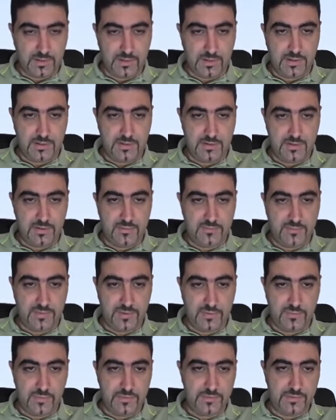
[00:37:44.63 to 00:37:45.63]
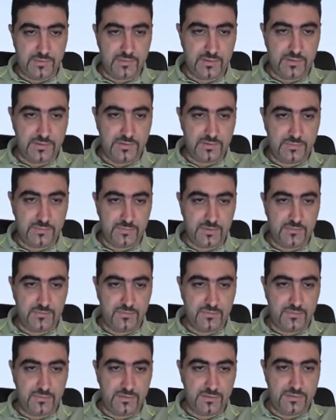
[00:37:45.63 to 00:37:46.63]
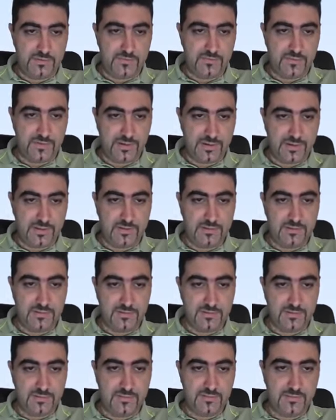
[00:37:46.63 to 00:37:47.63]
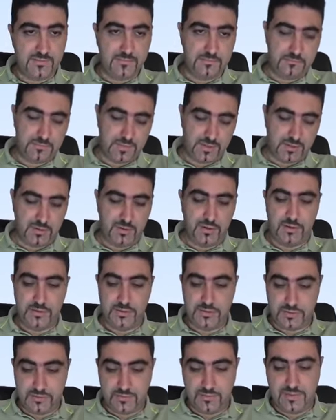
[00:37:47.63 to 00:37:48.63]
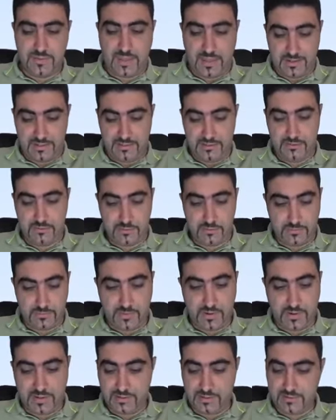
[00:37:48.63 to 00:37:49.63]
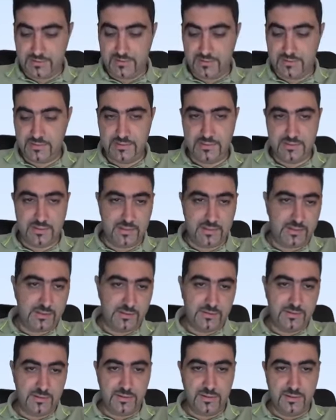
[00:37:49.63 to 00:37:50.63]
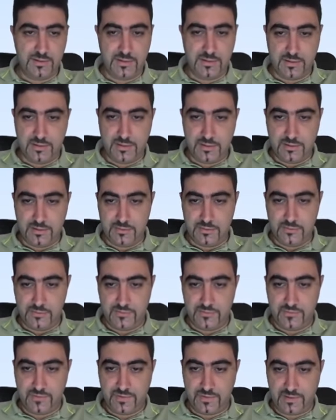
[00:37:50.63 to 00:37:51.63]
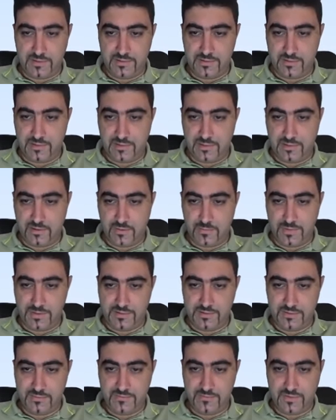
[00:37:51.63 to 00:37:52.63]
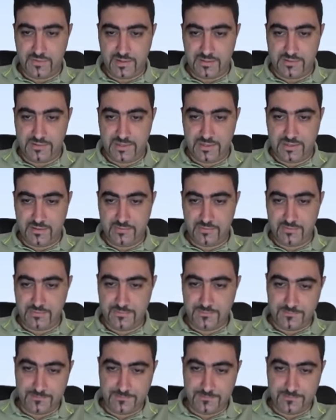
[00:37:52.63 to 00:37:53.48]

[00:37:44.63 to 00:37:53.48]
And if I want this to be fully defined, because that is good practice, I need to define how much it flies out.